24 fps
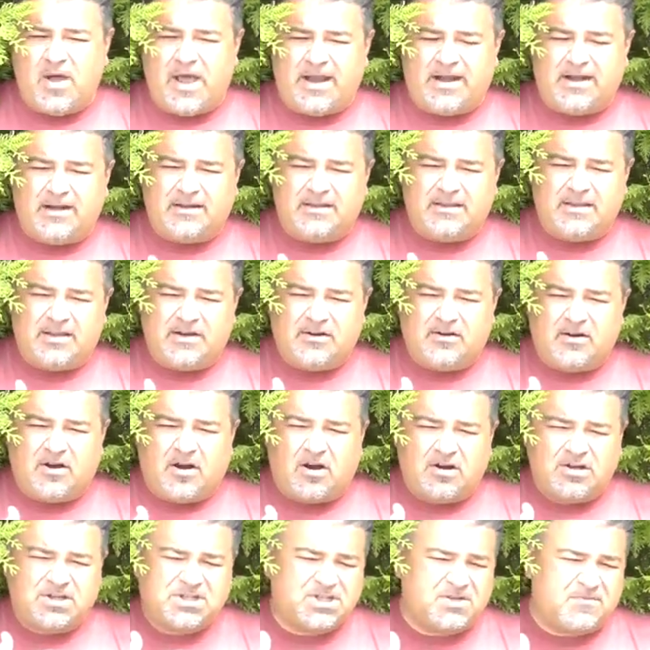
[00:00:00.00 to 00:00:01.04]
and there
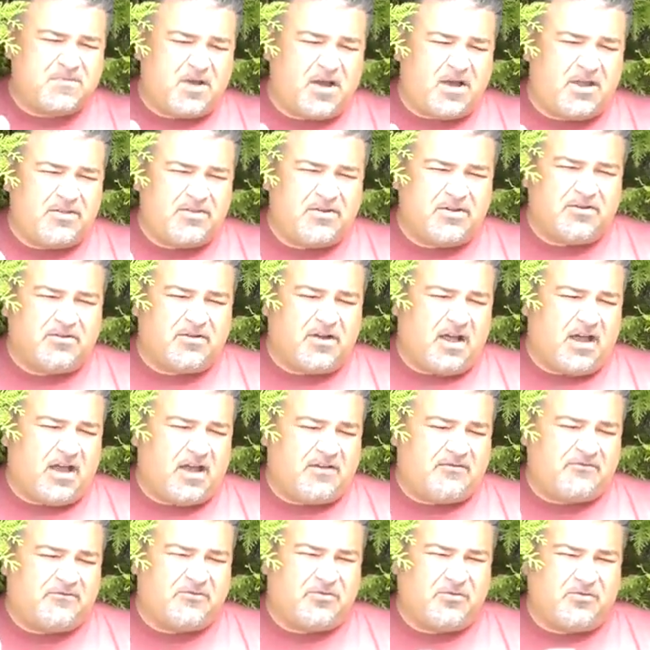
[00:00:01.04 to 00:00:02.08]
are some other
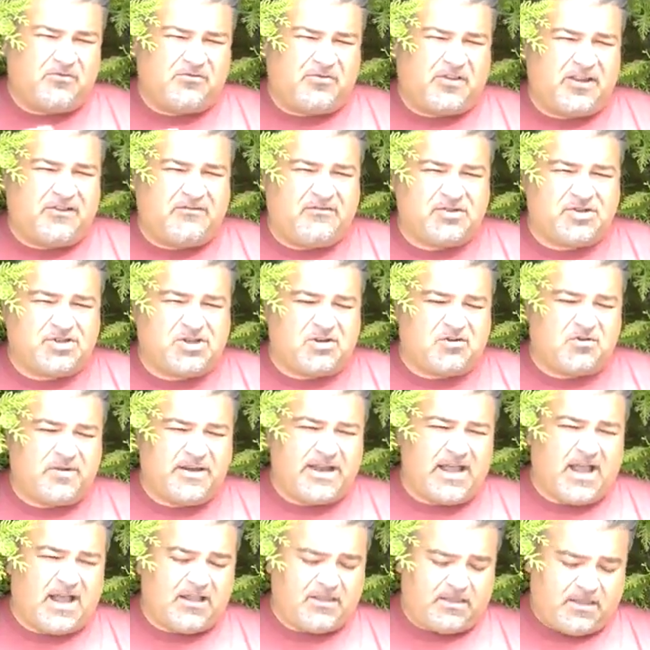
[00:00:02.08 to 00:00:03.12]
fruit flavors
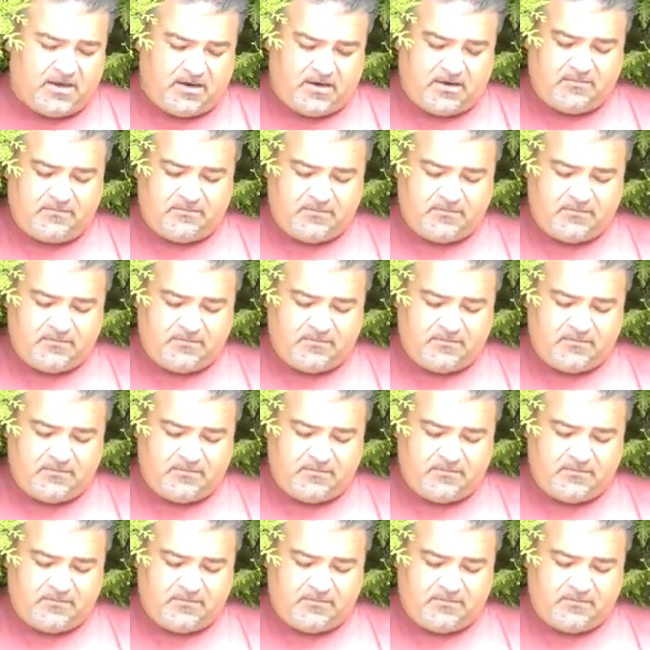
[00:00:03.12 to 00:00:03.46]
going on there.